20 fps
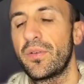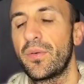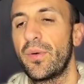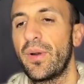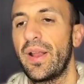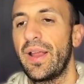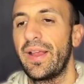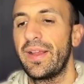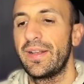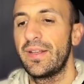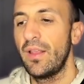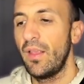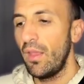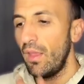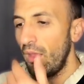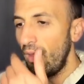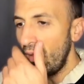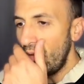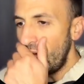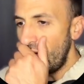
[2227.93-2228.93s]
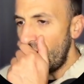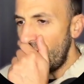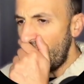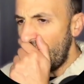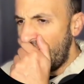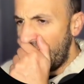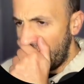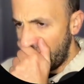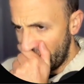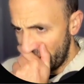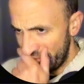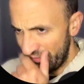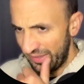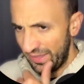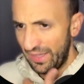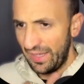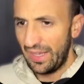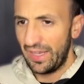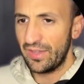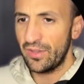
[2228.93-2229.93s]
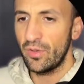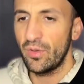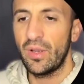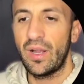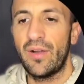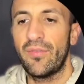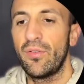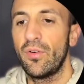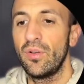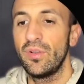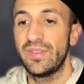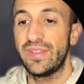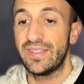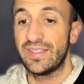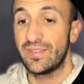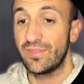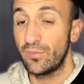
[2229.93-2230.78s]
create and you have all this